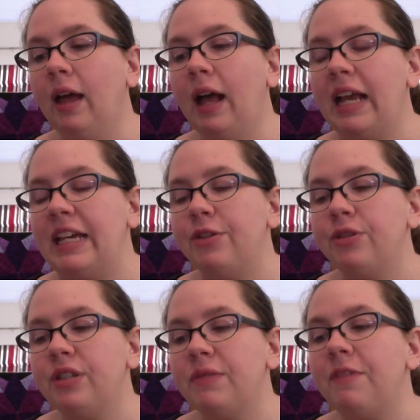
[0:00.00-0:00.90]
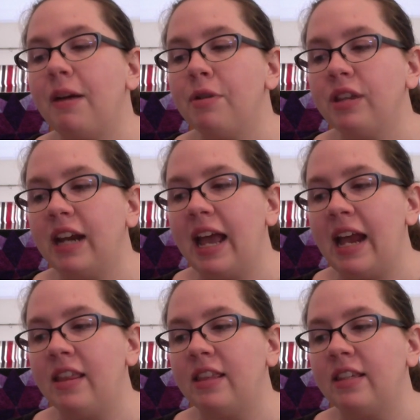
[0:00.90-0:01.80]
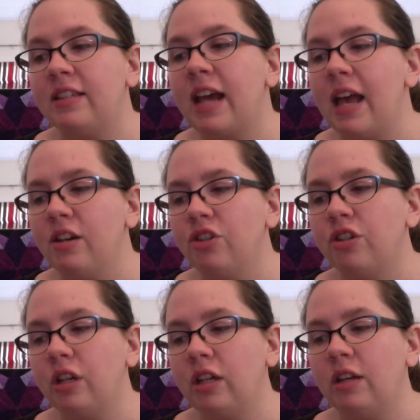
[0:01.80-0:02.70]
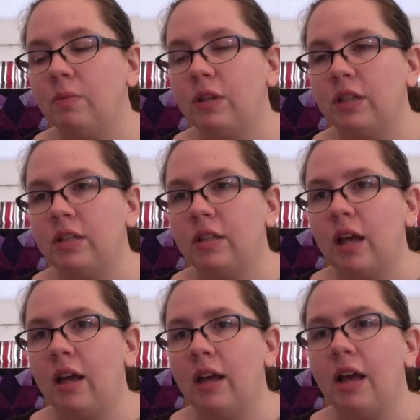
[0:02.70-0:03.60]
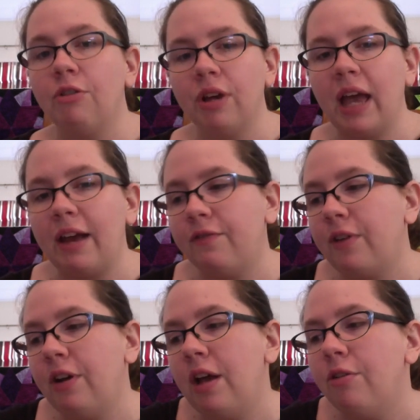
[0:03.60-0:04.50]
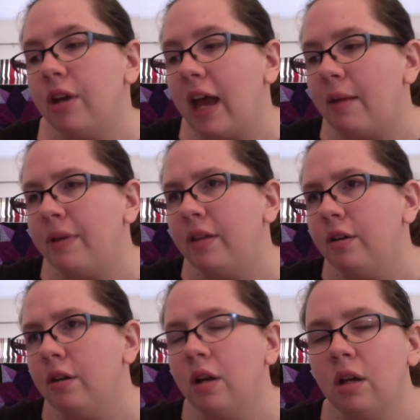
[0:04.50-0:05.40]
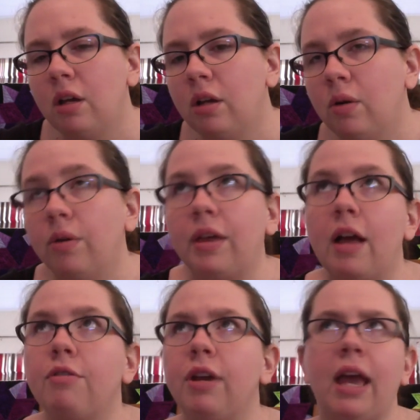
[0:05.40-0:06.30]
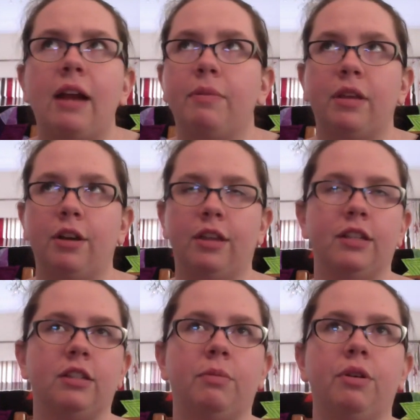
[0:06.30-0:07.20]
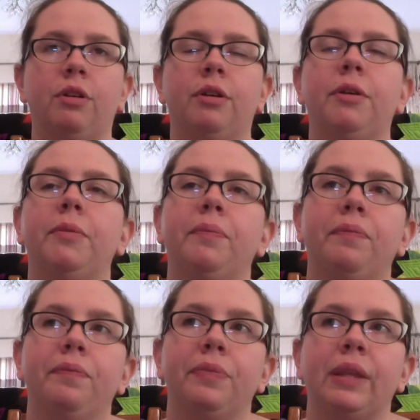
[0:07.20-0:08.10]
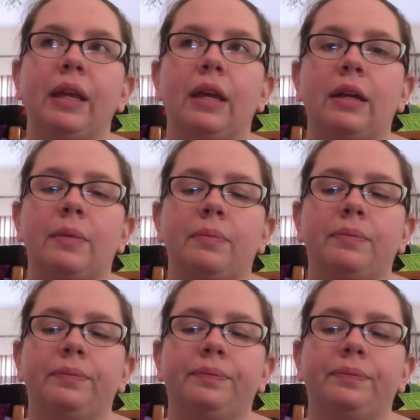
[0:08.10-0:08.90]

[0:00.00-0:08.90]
I used some fabric that I had in the stash. It was Very Hungry Caterpillar, or The Hungry Caterpillar, I think is the book. I